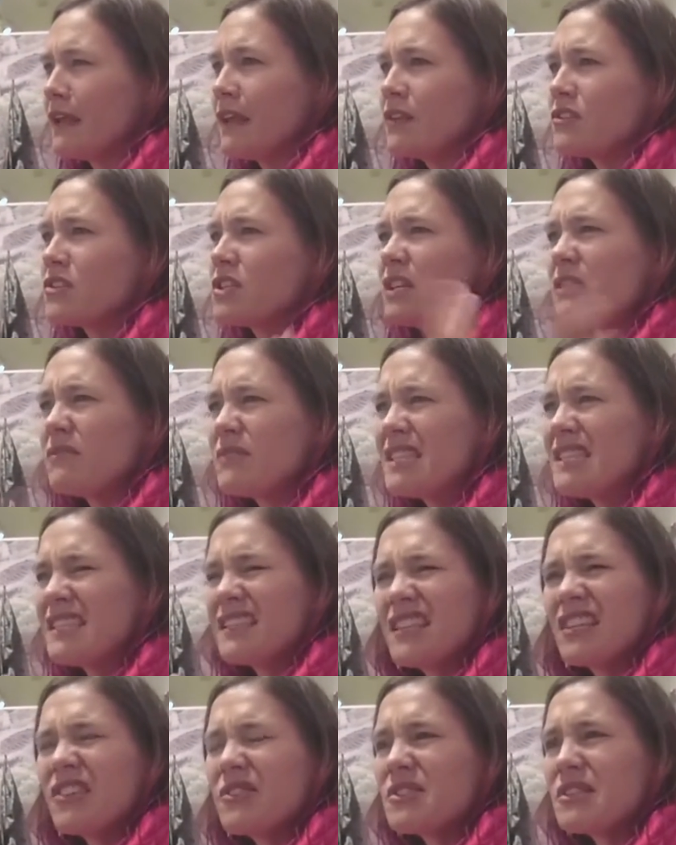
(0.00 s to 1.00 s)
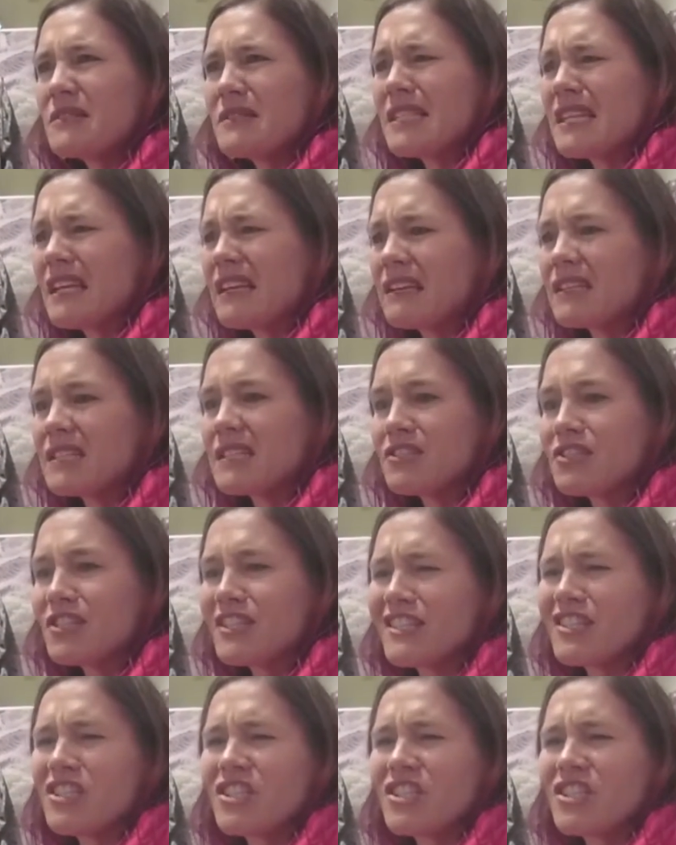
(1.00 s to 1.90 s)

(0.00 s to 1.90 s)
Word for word: she would, you know, she's saying it's just a